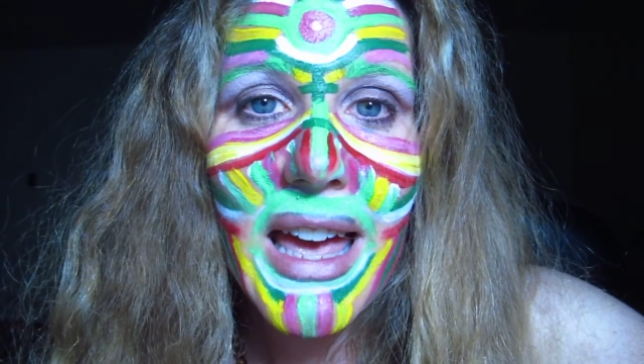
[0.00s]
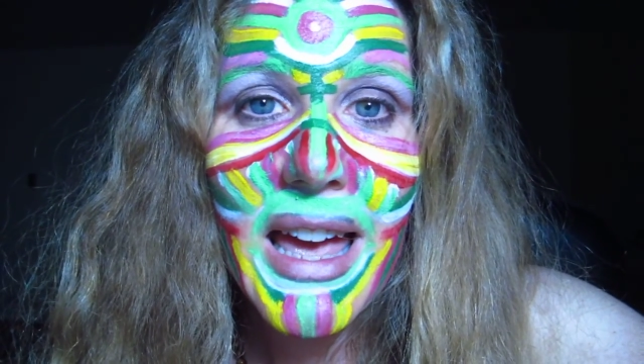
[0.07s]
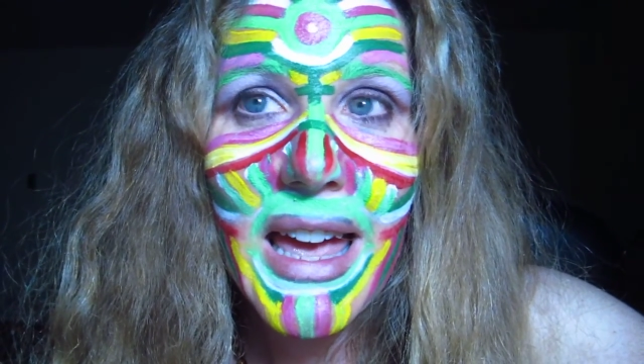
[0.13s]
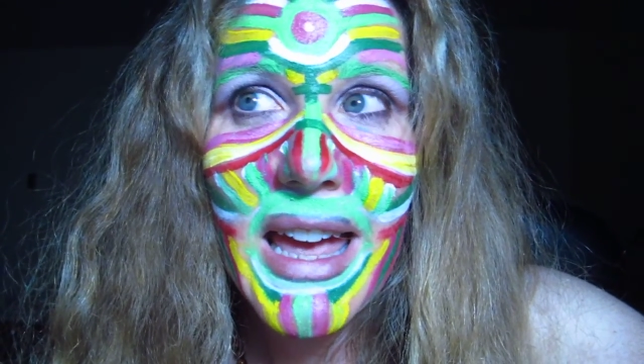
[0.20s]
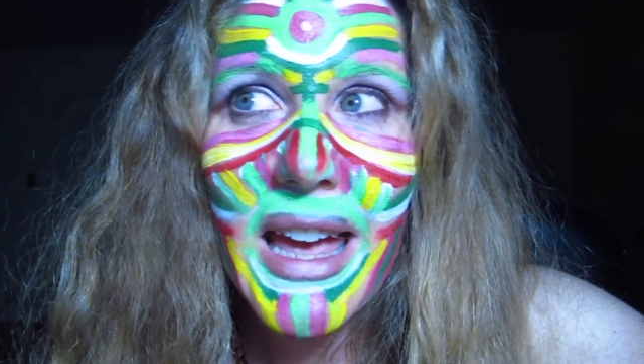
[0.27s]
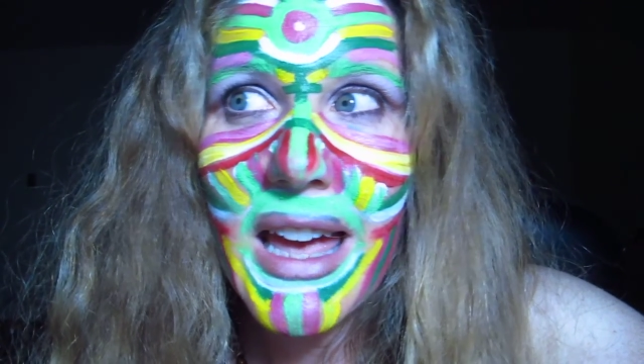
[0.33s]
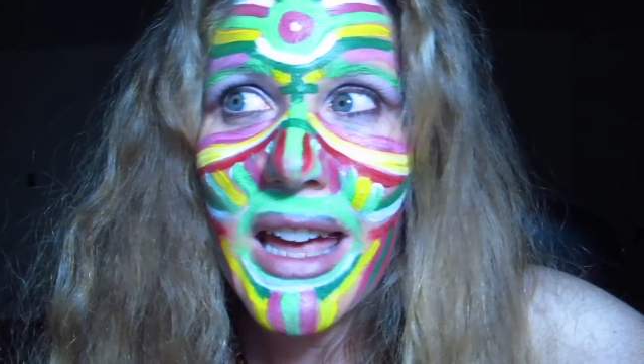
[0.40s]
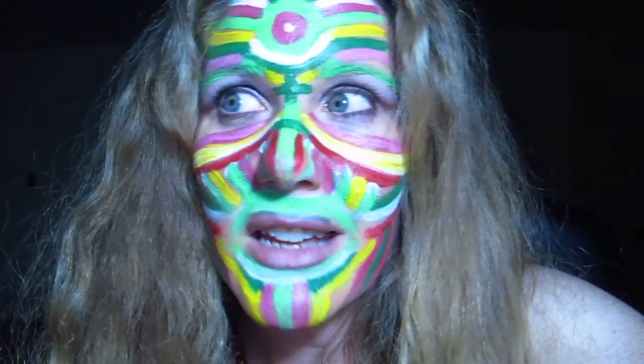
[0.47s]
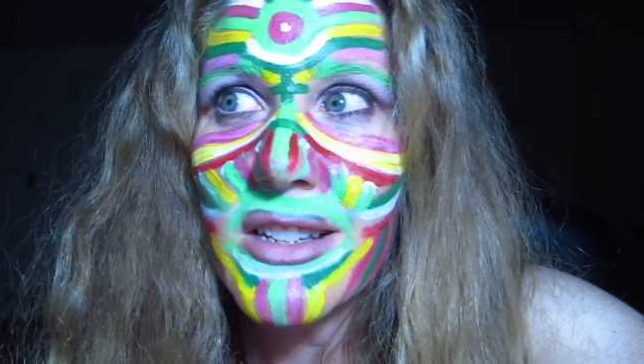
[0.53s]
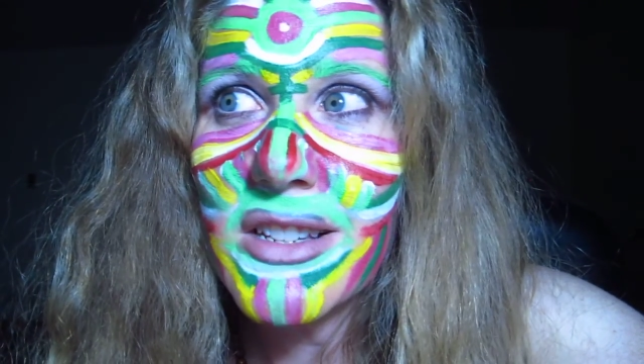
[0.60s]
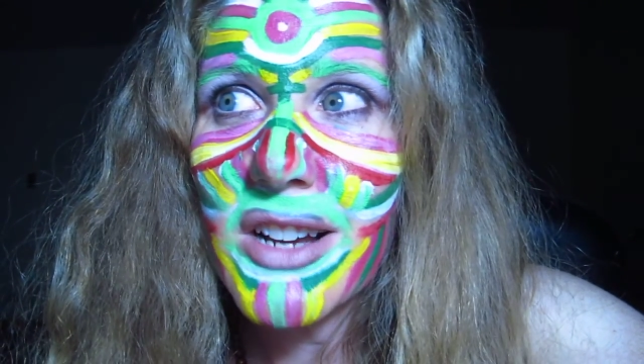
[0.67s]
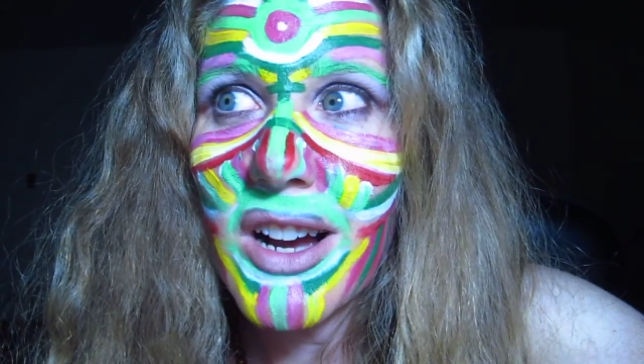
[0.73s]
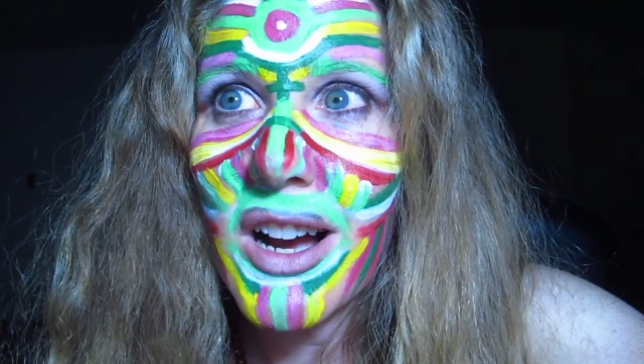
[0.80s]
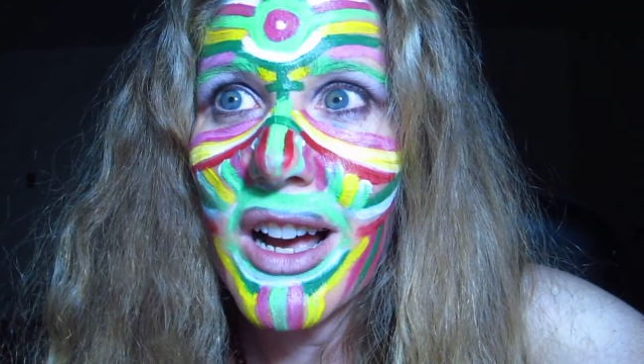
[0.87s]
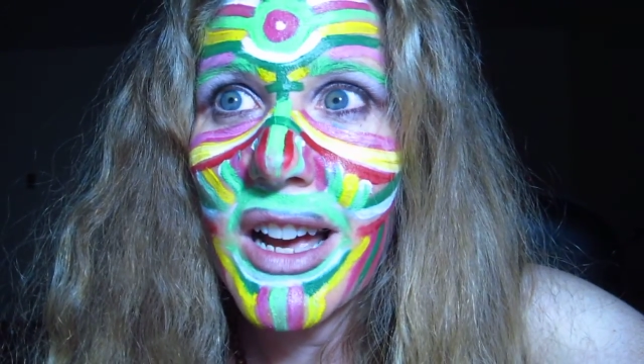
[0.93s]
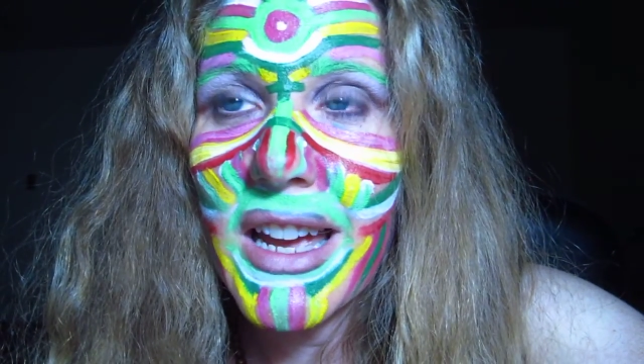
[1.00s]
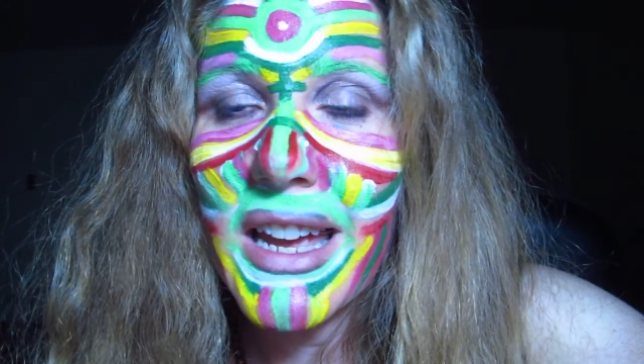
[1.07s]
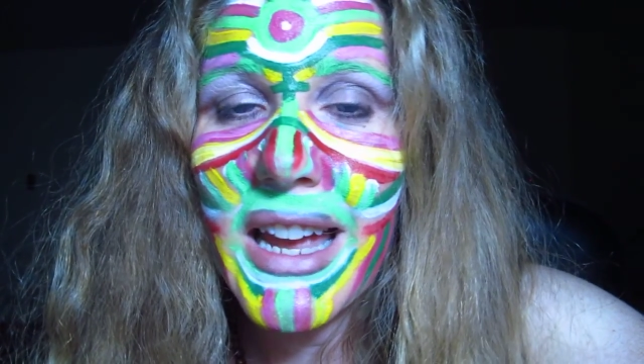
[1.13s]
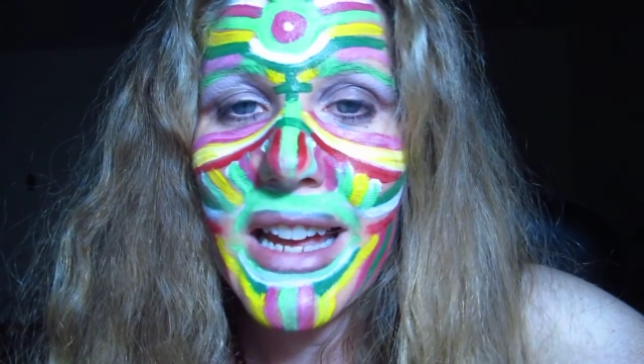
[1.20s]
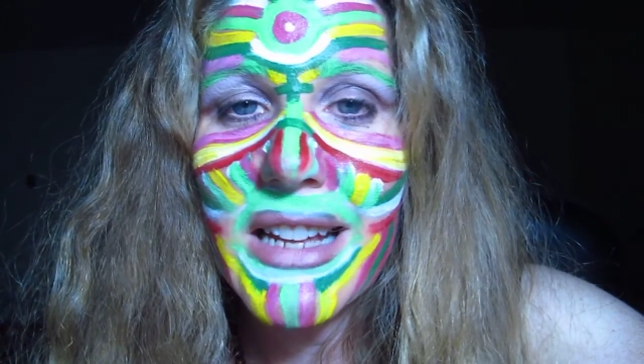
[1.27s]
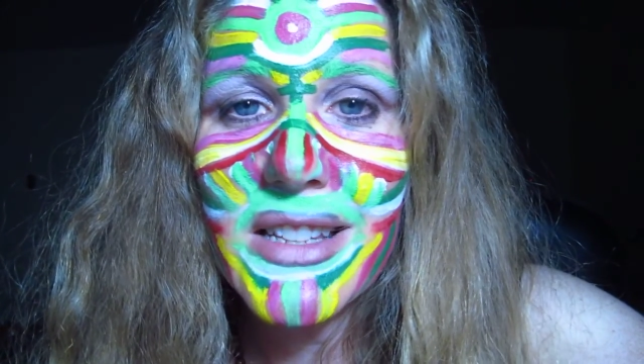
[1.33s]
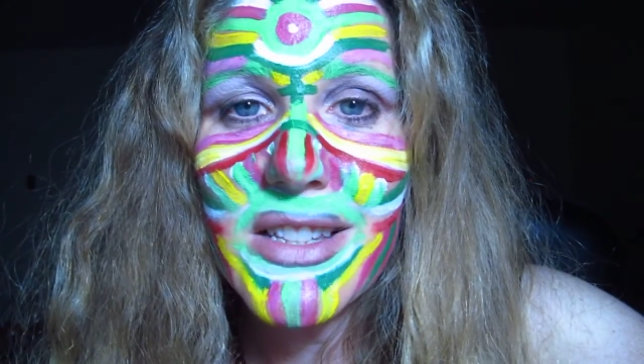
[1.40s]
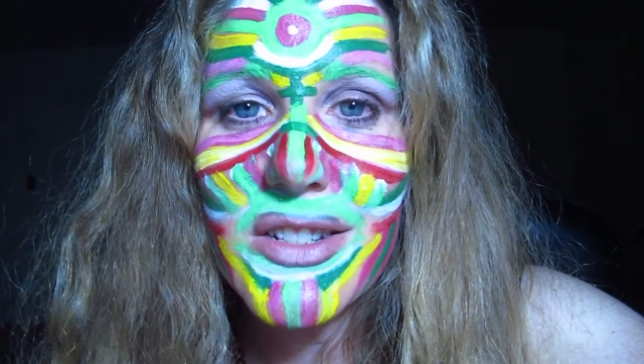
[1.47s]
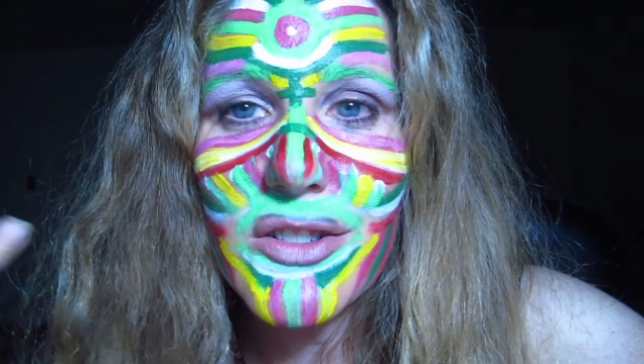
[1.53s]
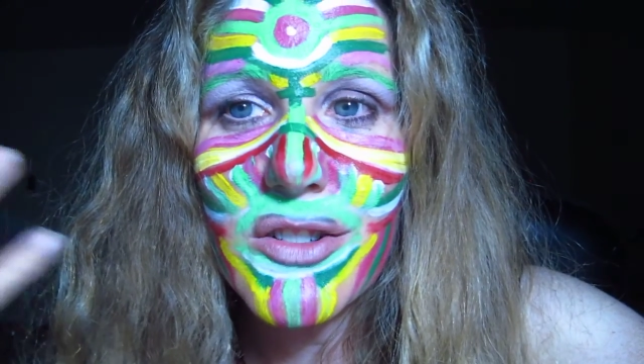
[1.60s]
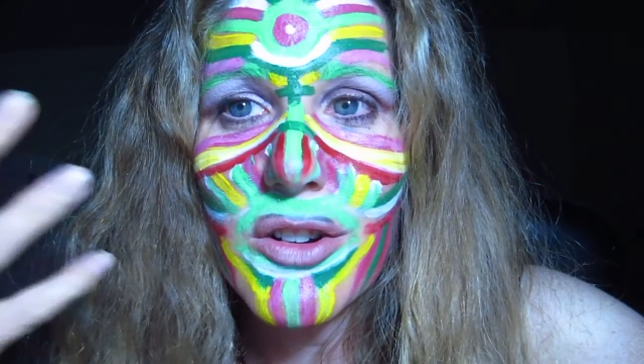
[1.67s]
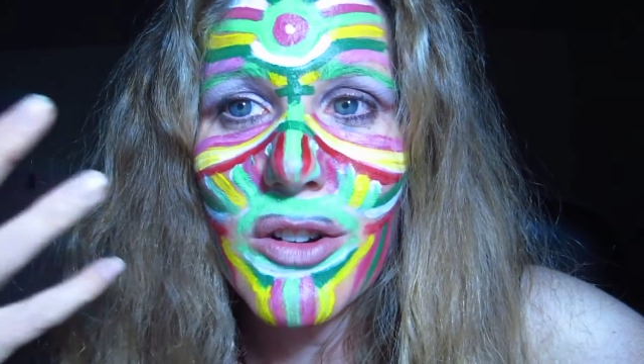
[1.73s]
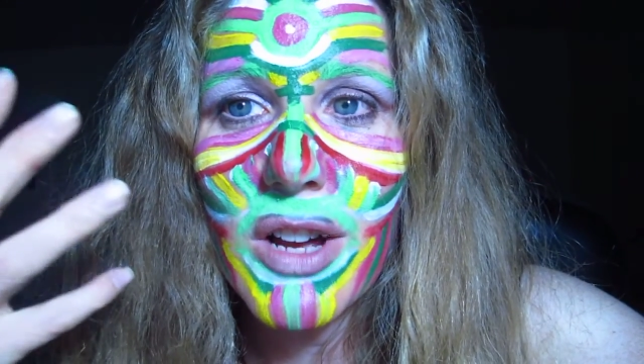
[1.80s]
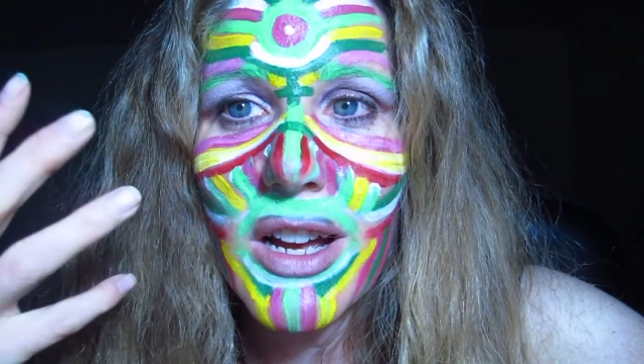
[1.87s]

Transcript: and I answered,